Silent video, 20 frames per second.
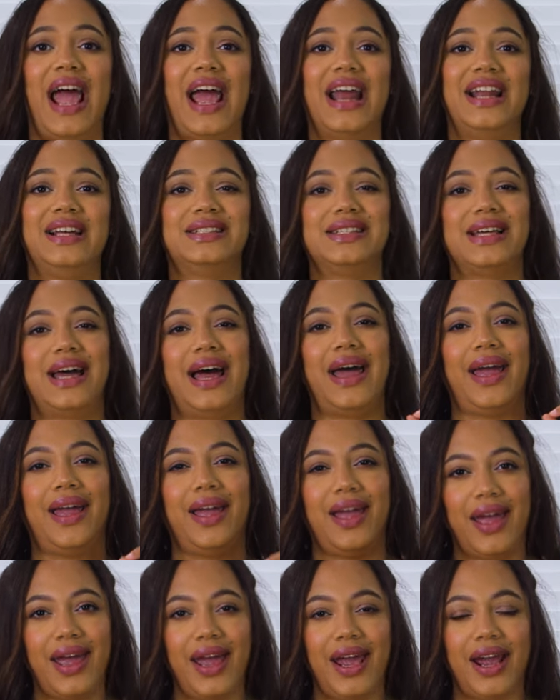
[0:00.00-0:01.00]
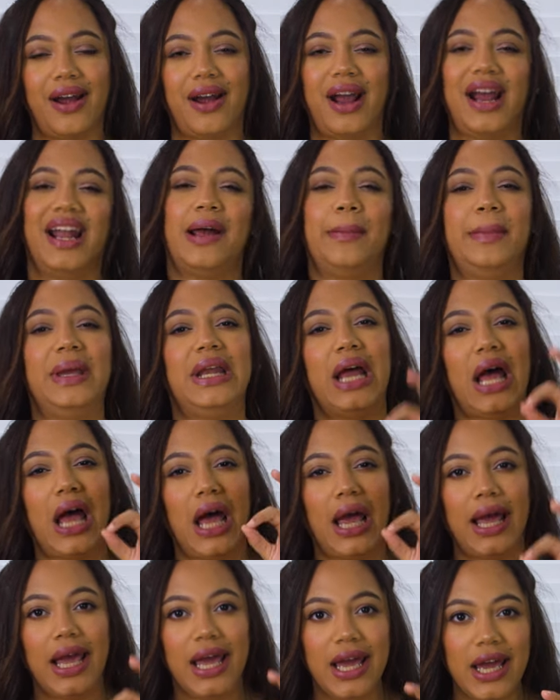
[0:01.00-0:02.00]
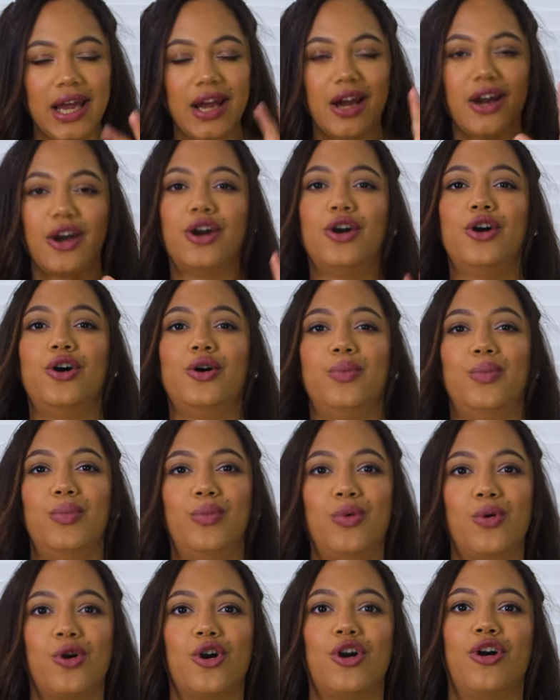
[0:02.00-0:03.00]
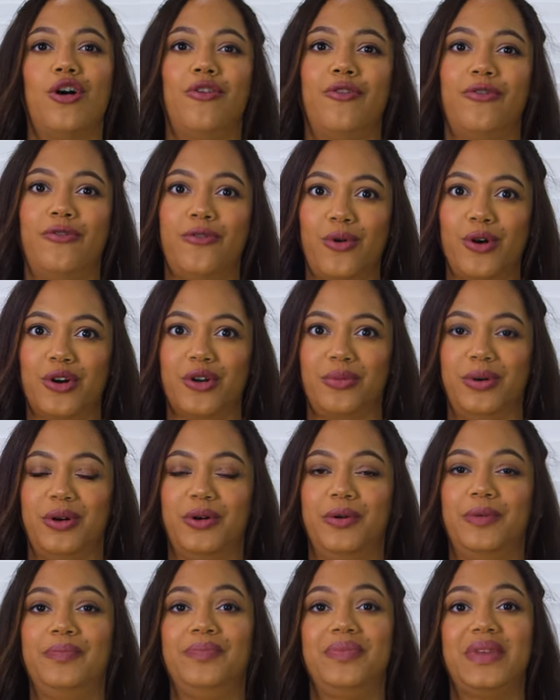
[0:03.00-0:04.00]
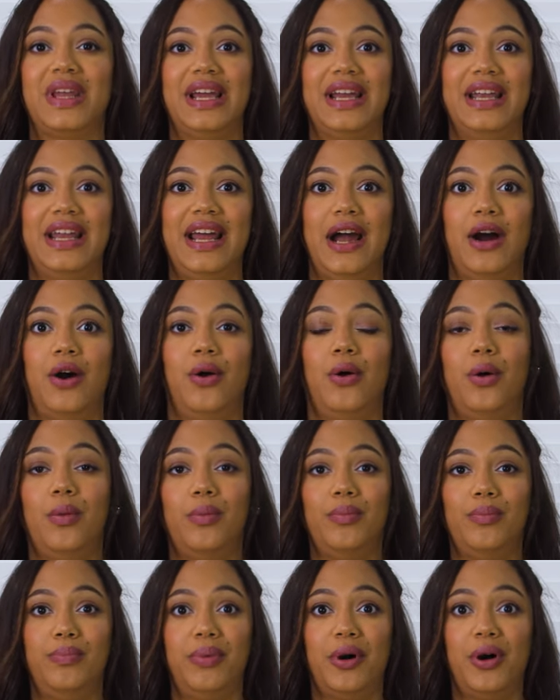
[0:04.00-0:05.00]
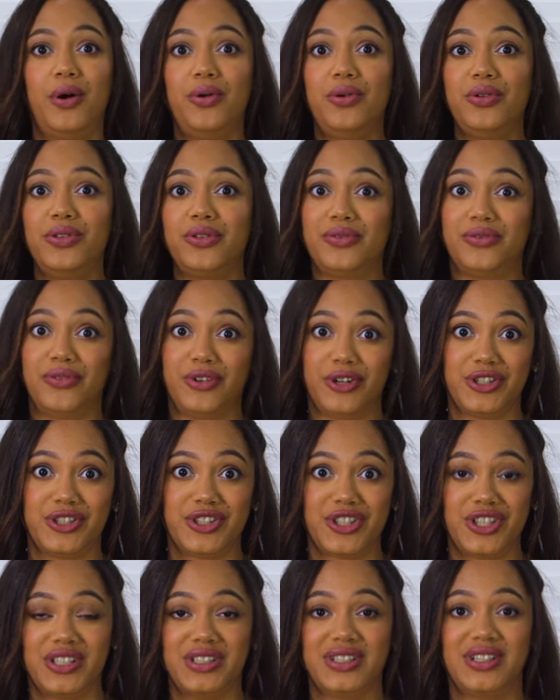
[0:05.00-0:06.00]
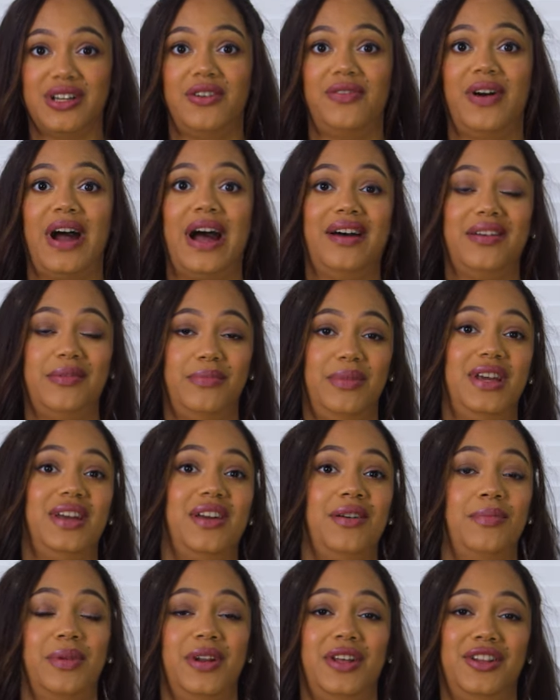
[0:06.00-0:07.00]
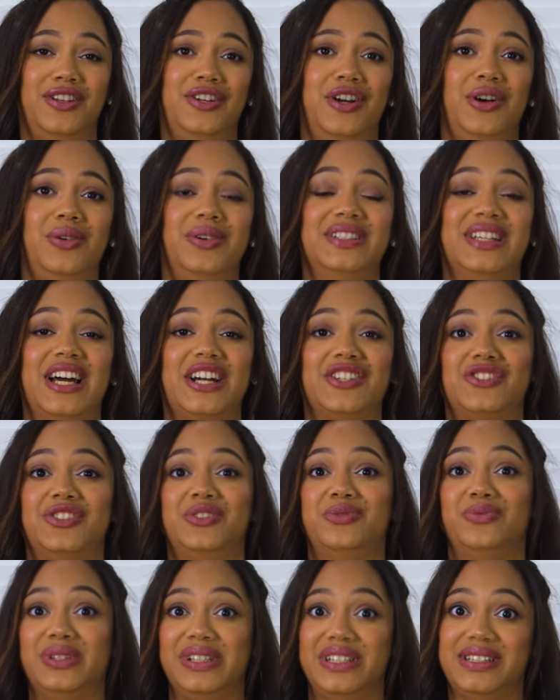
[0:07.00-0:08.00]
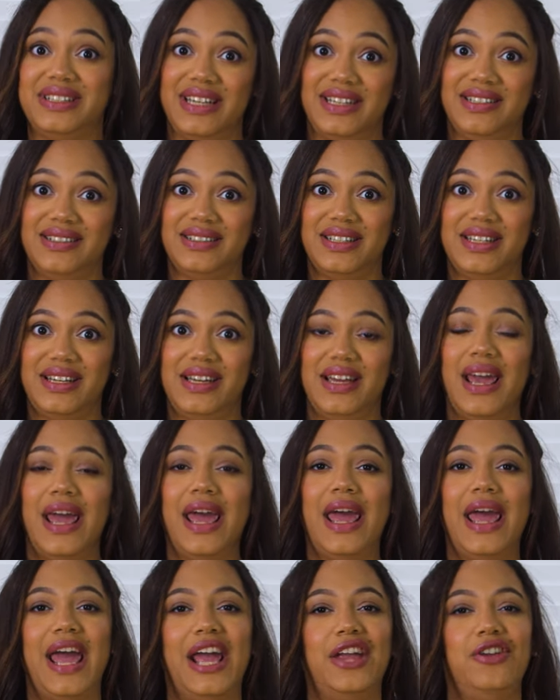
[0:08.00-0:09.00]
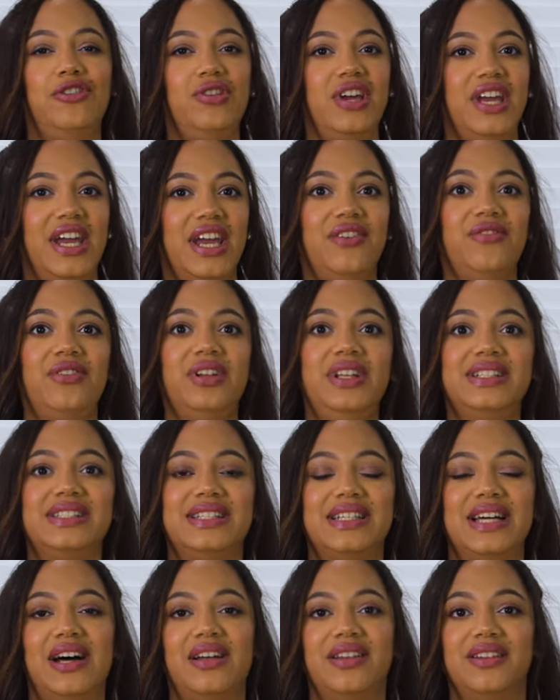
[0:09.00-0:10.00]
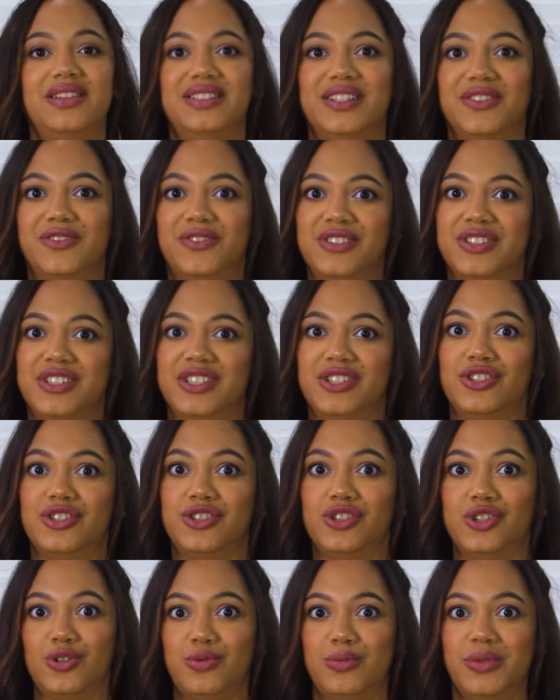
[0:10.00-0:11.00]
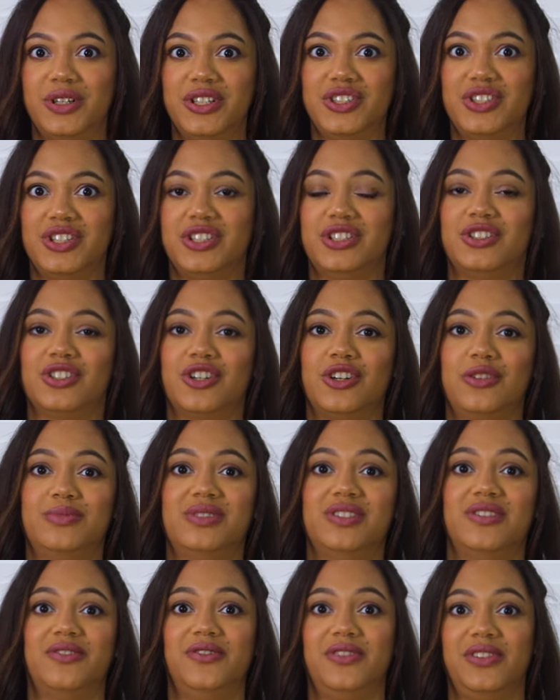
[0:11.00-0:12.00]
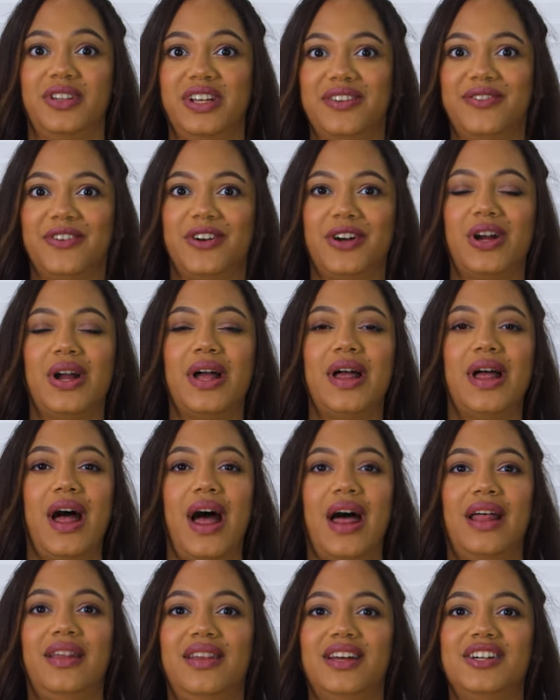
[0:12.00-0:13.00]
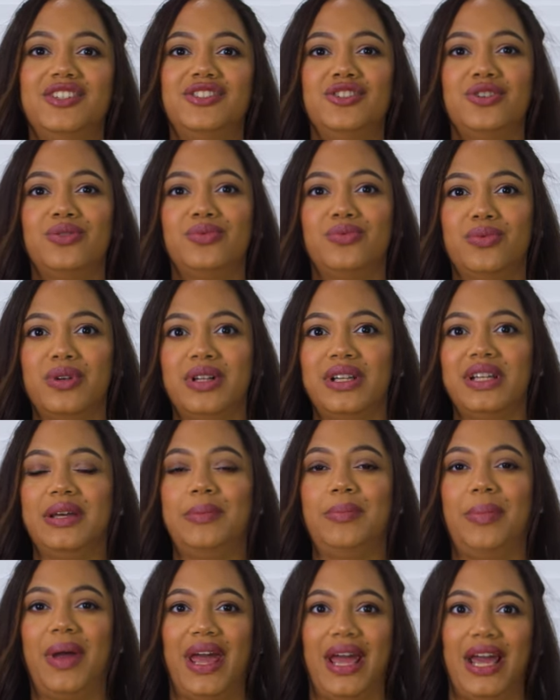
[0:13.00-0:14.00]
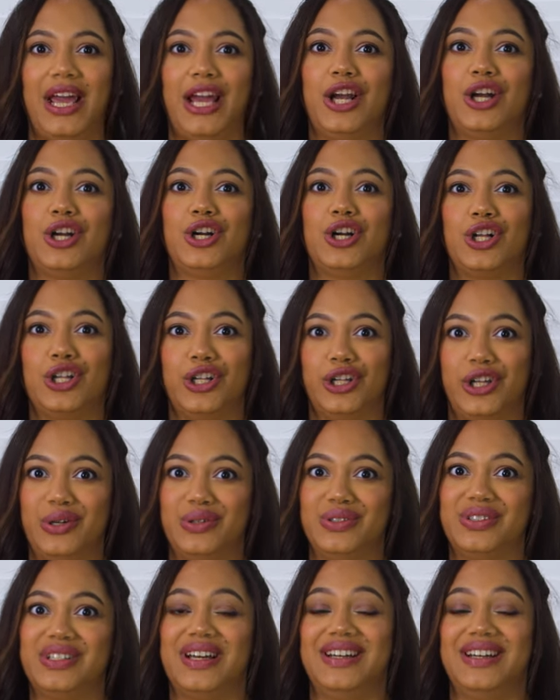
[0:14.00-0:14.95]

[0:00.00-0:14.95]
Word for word: and it's a hair, and I mean a hair more affordable. affordable. Now, both versions of how to make empanada dough is actually really tasty, and you can't really tell the differences too much in terms of flavor unless you're really paying close